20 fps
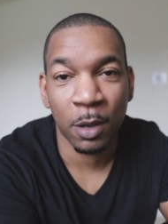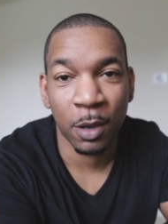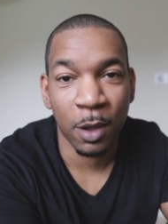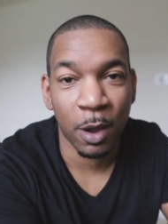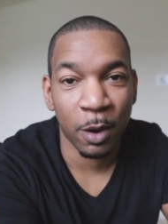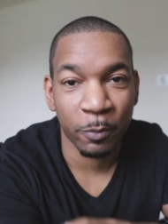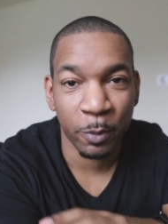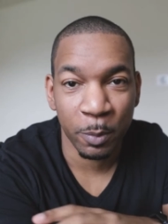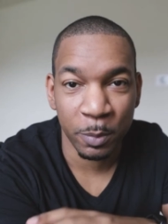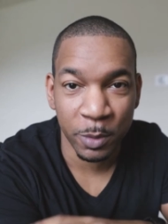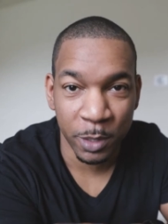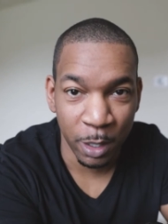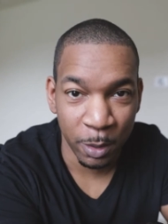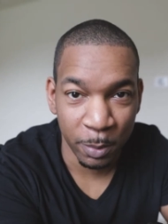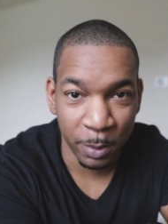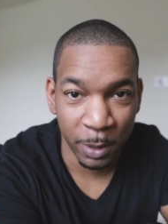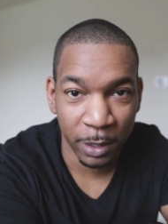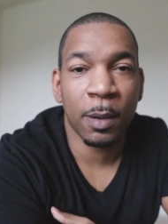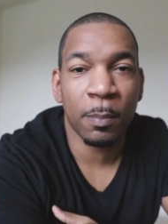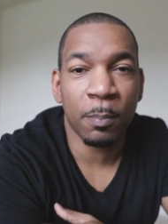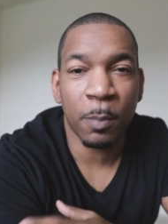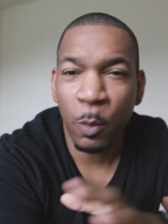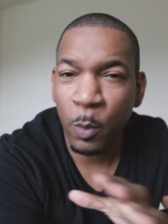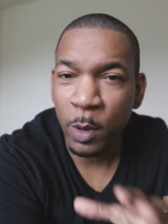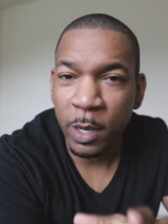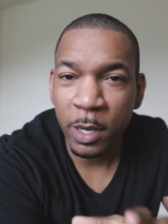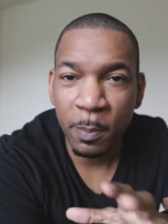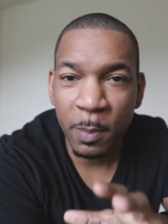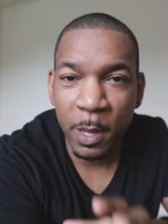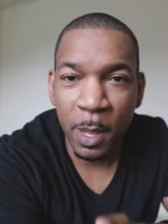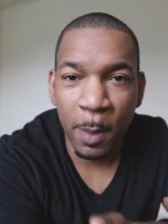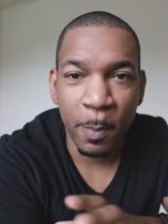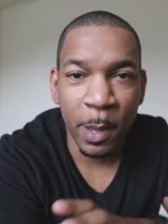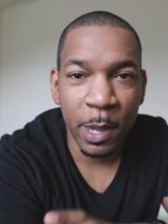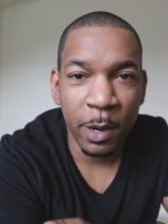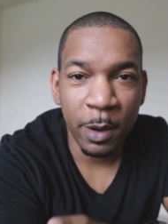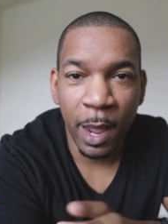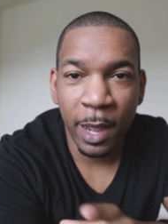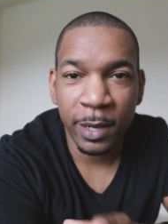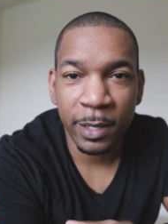alarm from chirping. But wouldn't it be a
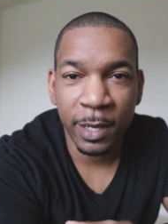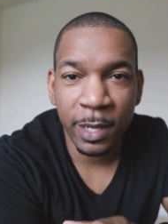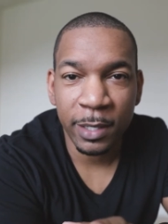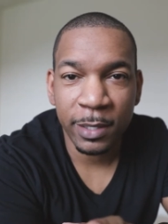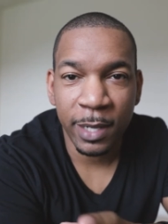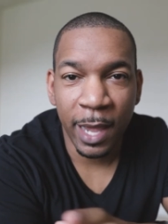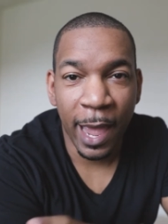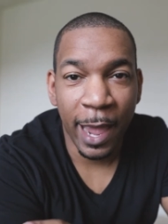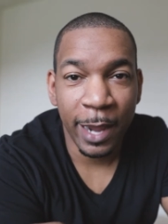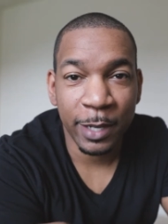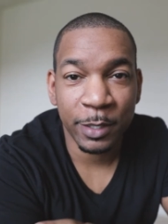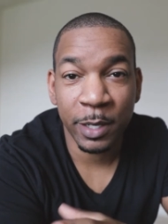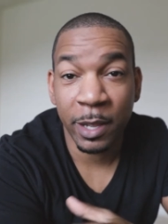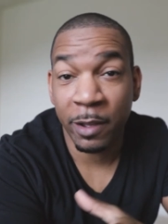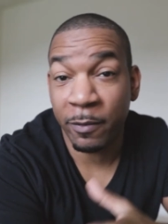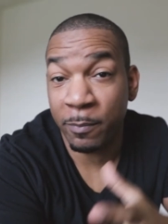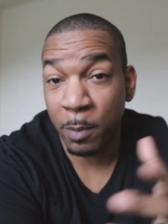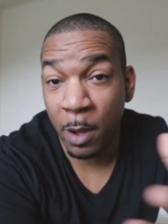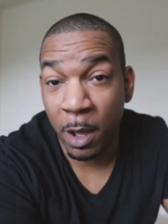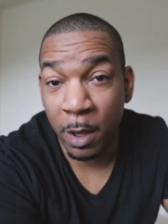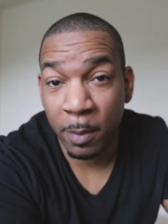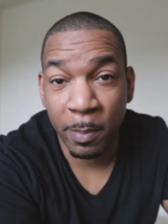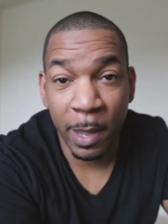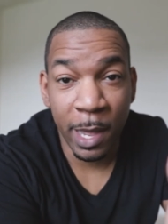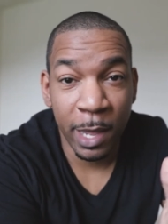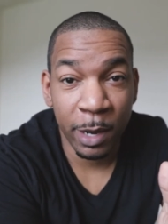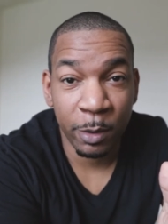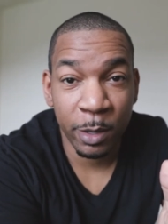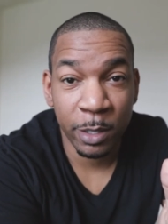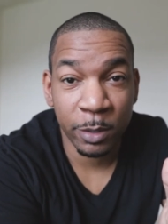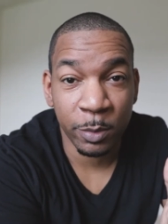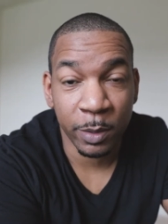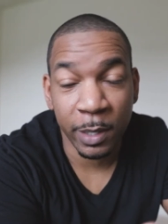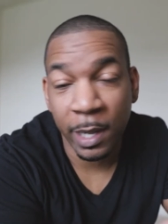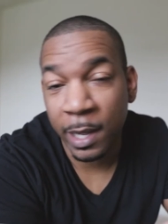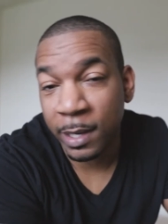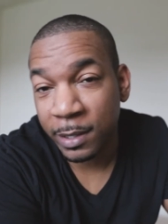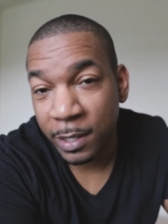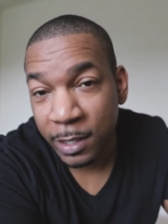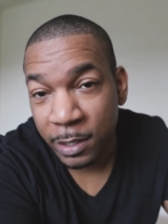better idea to actually have bought batteries with the
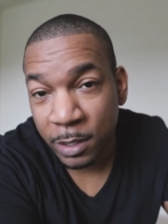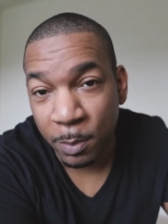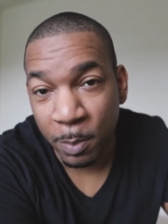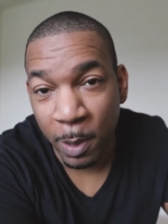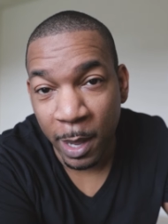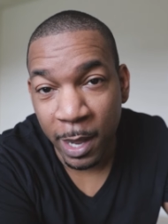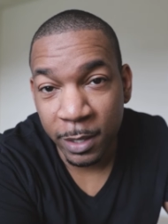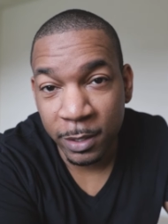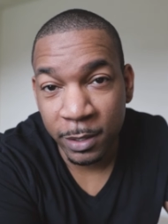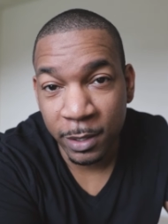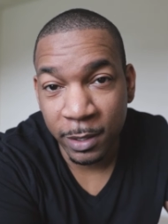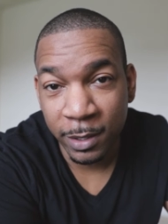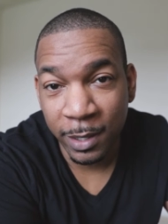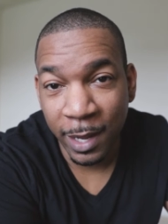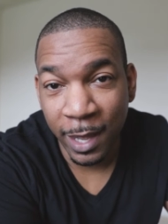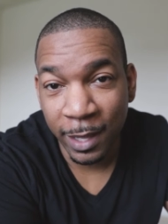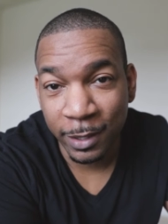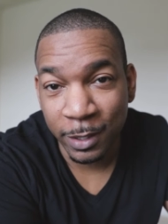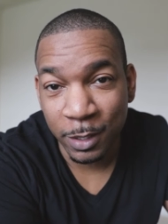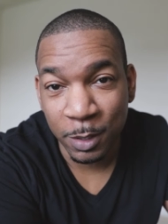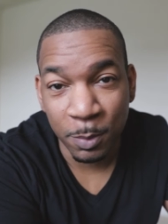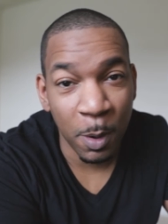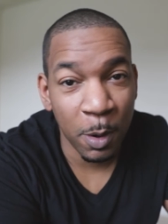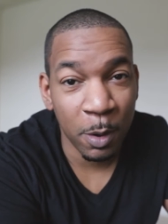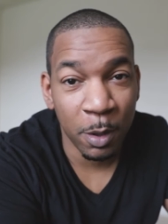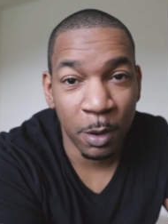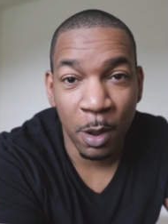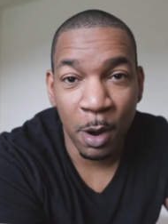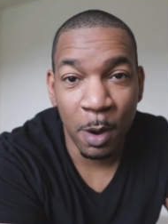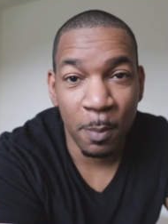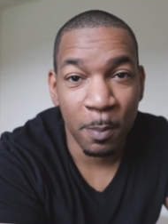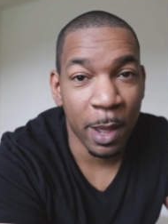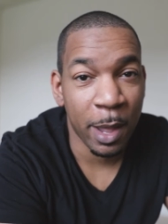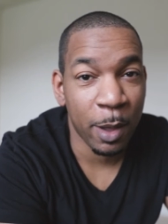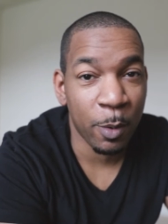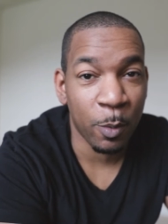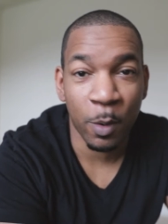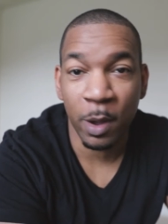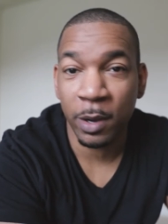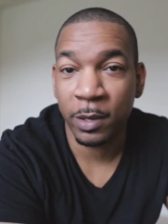anticipation that the smoke alarm
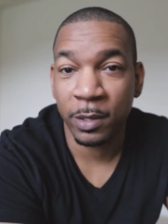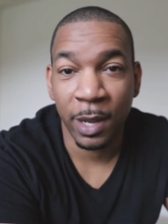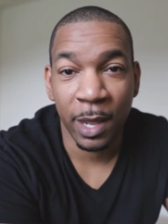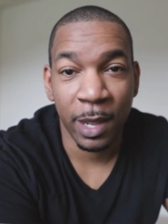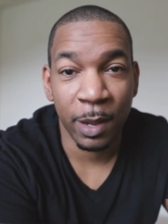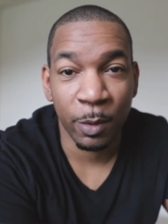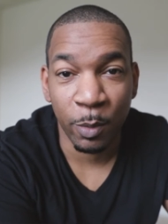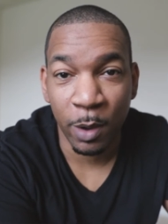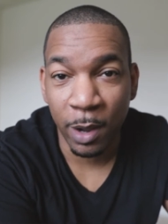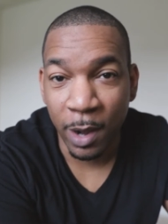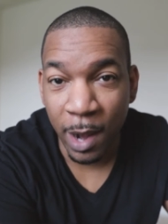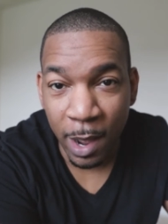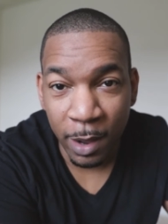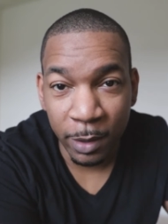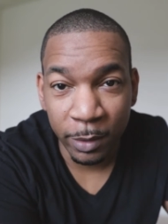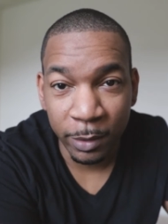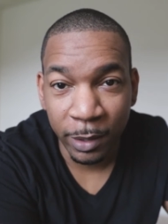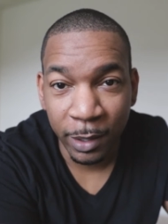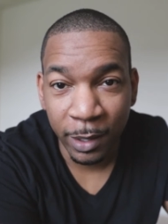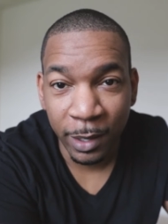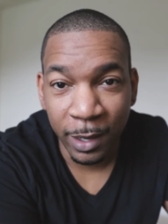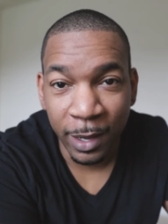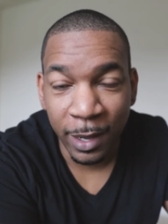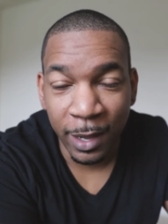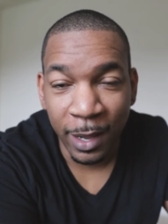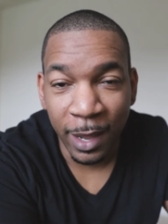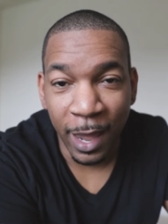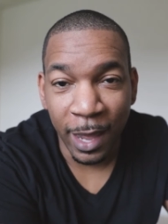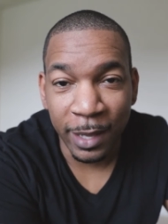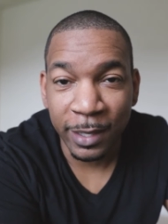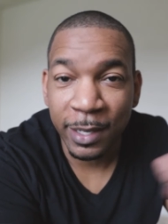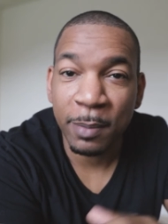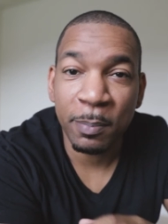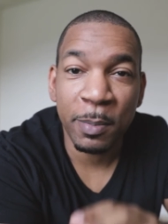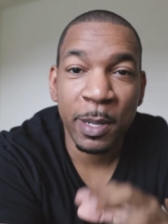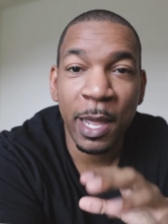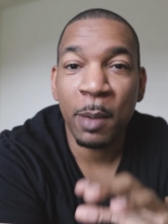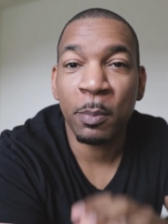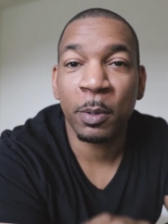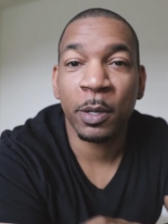might one day run out, and then
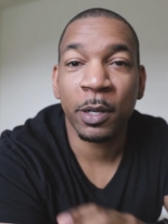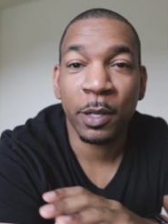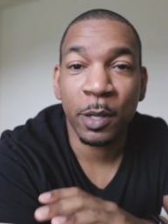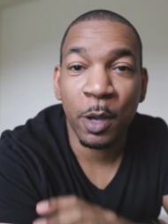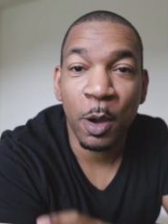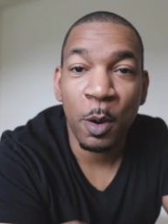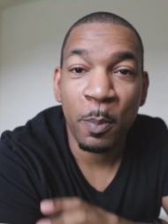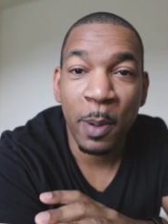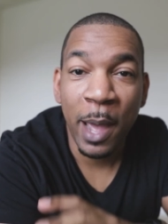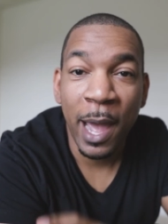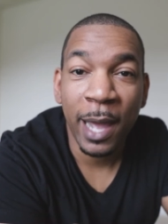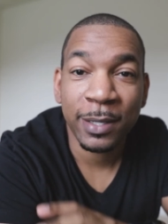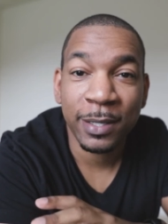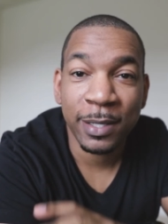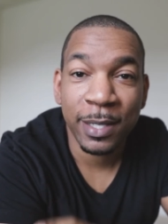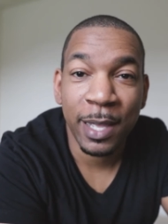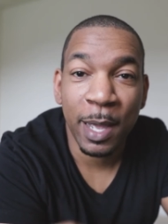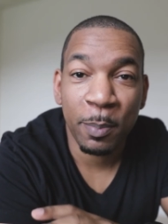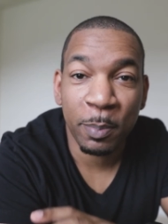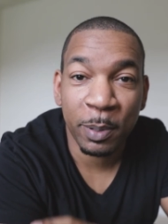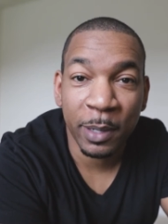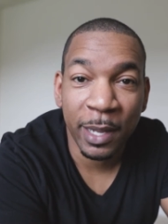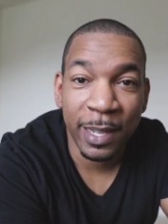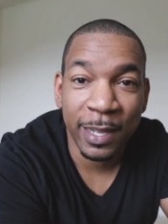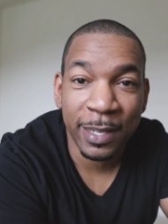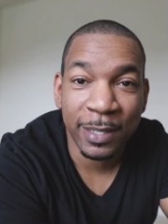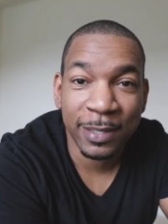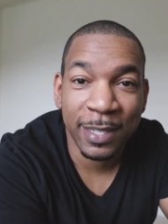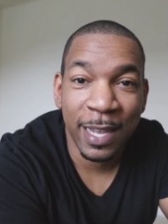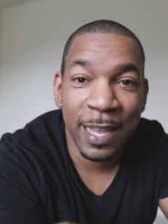be able to go back to that place